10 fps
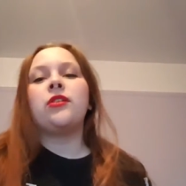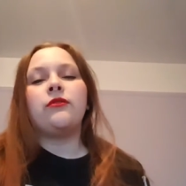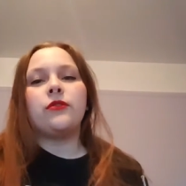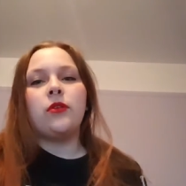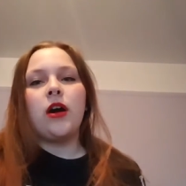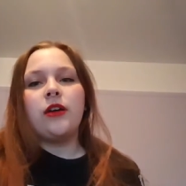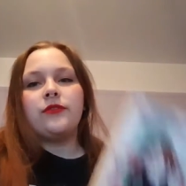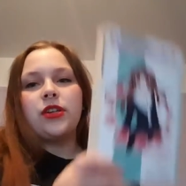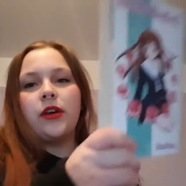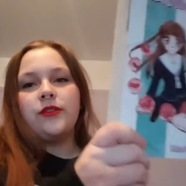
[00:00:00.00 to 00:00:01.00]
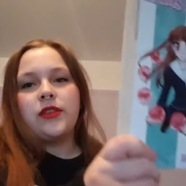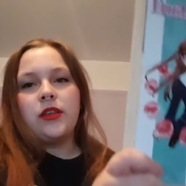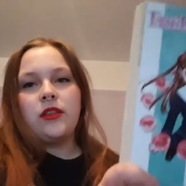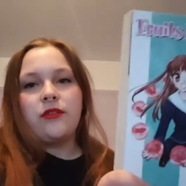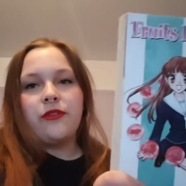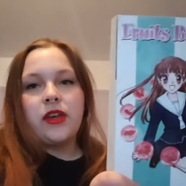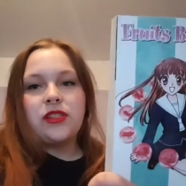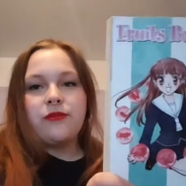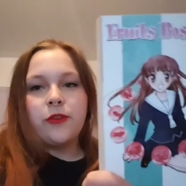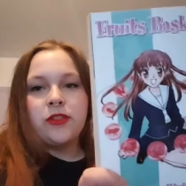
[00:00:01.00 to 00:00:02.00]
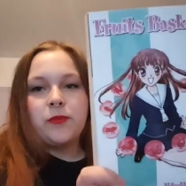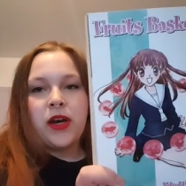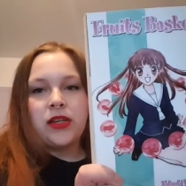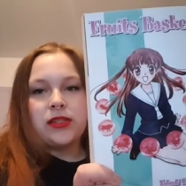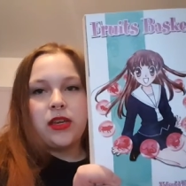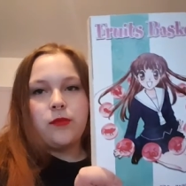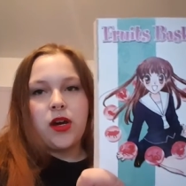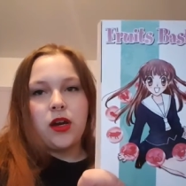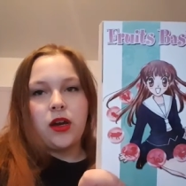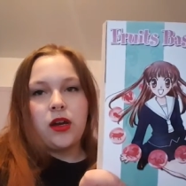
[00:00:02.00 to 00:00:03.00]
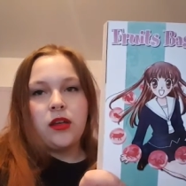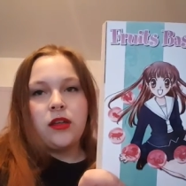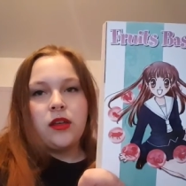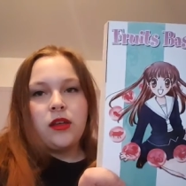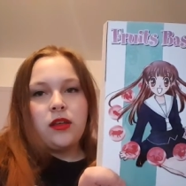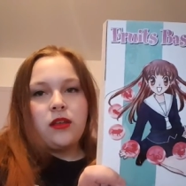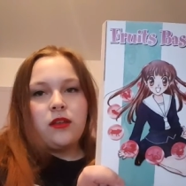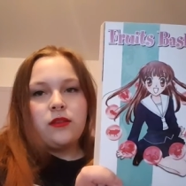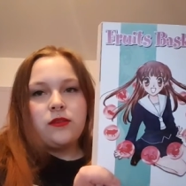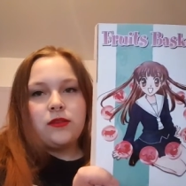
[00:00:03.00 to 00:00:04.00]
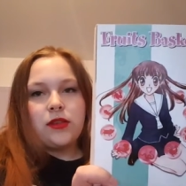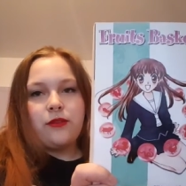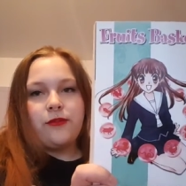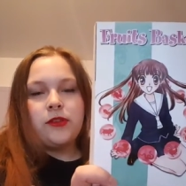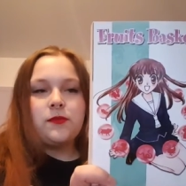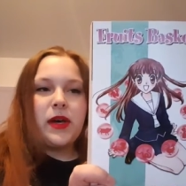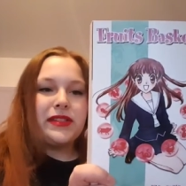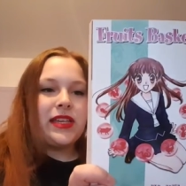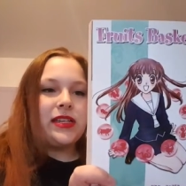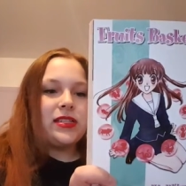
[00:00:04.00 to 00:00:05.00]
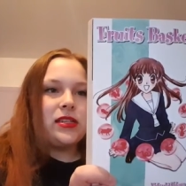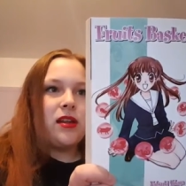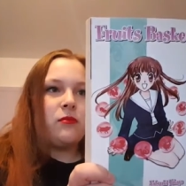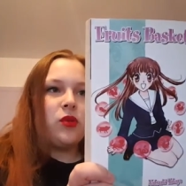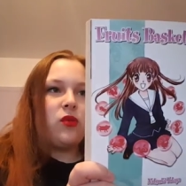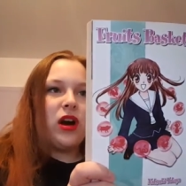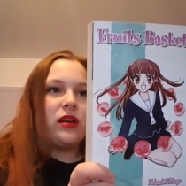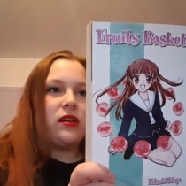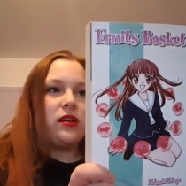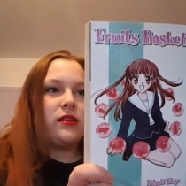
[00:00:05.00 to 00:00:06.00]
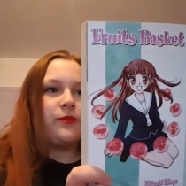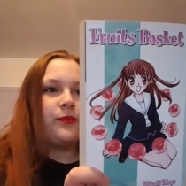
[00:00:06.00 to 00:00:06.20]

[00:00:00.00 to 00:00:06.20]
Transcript: novel, I've chosen the first Fruits Basket manga. So Fruits Basket #1,